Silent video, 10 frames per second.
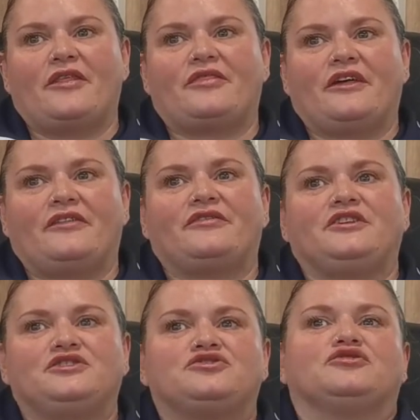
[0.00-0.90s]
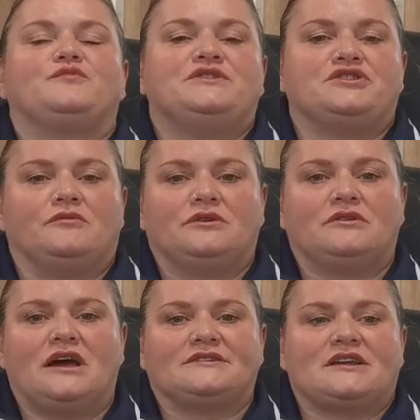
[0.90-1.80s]
that you should be doing
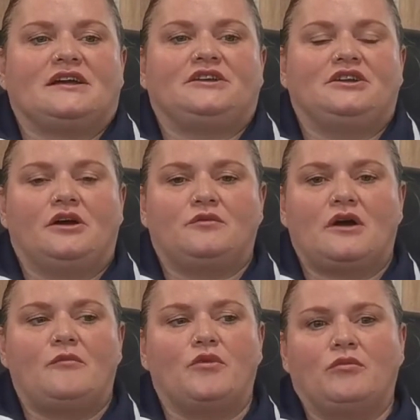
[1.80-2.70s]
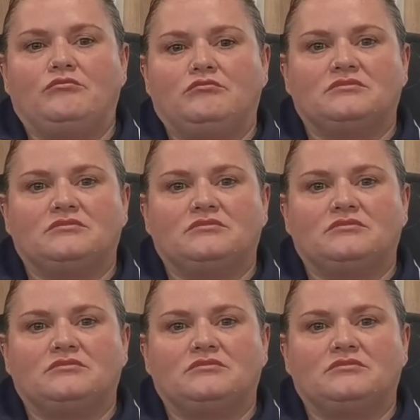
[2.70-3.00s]
as a, you know, a mum,